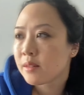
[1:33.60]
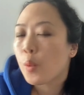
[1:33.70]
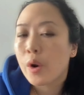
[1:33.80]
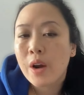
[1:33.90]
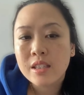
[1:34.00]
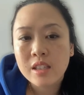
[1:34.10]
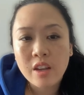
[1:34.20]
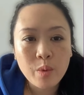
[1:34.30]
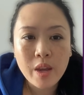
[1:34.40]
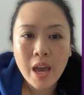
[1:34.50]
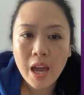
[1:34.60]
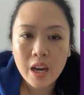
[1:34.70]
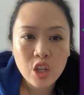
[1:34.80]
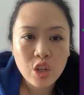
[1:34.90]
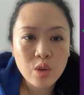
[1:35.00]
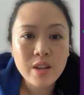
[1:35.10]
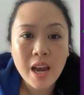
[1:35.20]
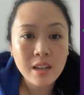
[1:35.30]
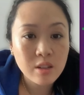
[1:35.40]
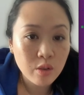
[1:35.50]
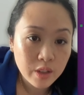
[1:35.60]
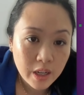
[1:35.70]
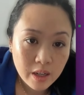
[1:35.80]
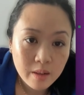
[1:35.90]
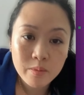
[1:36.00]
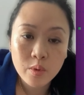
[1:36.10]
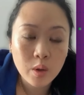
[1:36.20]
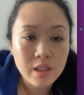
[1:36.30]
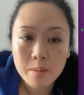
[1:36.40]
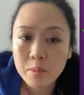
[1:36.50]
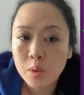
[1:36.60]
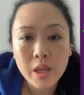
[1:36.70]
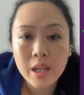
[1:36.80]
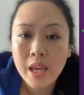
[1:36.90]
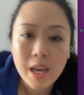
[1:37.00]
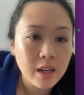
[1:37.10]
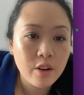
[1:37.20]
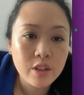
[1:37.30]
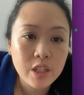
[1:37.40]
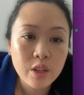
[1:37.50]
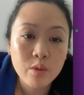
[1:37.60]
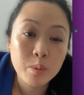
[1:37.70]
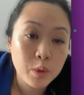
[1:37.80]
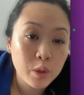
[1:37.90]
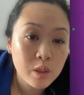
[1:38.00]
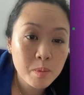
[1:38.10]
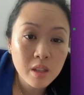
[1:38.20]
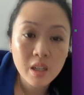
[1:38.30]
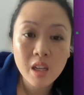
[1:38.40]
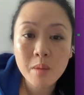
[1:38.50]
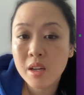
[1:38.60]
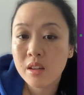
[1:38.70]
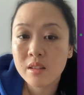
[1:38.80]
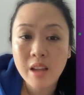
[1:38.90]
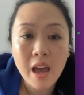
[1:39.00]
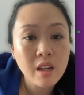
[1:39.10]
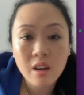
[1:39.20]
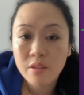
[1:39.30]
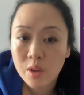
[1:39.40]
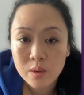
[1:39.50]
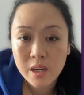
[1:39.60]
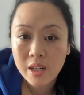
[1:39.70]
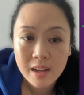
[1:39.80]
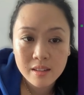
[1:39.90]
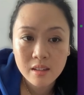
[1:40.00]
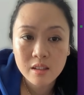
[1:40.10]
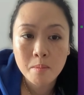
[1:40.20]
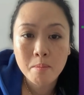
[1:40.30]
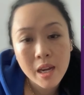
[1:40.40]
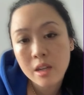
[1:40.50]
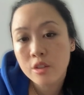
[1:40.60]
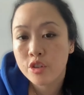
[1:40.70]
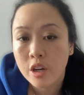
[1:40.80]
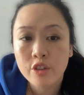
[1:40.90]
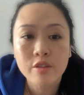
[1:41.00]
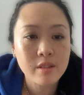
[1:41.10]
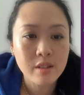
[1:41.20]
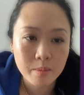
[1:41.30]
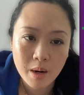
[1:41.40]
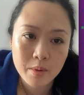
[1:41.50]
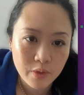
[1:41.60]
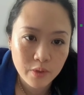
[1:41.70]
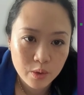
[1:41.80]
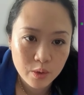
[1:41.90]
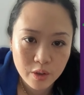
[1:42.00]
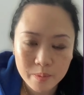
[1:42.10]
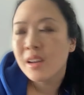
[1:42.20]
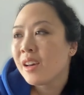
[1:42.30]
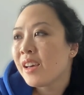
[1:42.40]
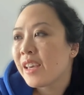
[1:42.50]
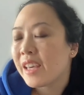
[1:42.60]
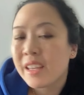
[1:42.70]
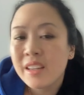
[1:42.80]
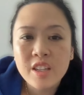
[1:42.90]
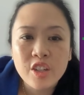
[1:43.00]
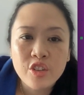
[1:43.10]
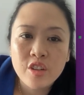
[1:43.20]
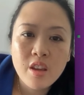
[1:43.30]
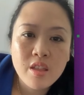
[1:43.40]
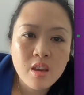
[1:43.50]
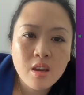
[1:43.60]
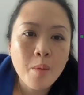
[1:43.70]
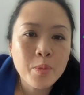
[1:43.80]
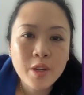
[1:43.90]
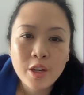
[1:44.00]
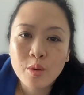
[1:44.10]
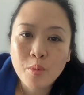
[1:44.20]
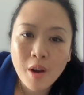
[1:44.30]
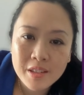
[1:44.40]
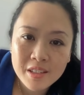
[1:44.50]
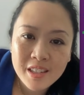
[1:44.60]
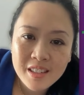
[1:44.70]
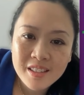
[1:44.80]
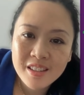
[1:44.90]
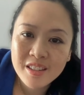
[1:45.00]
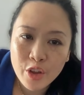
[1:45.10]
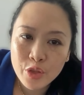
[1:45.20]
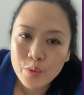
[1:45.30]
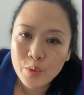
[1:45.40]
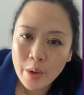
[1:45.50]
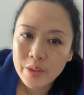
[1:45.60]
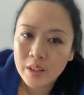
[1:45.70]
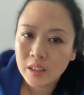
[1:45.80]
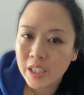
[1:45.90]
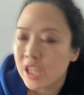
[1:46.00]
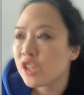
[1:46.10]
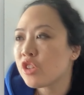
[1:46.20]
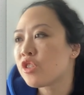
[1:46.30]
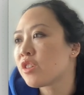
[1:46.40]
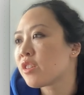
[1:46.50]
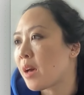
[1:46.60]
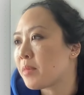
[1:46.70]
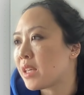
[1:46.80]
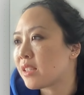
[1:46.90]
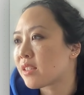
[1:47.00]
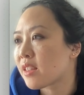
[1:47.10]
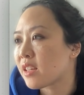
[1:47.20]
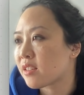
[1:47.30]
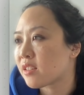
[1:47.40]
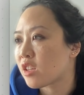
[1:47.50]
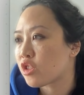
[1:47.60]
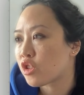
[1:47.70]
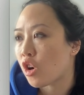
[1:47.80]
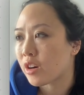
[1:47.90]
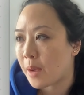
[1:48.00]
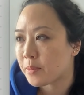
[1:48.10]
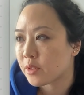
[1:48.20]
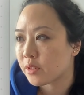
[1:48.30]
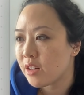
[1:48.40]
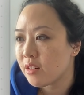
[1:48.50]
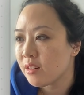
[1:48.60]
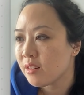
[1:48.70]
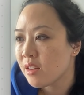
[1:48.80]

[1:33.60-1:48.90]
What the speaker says: Whereas if we had used external data, for example, we can't guarantee the reproducibility because any of those data assets might change sometime in the future. In addition, the computational processes done throughout the lineage, that means this star capsule here,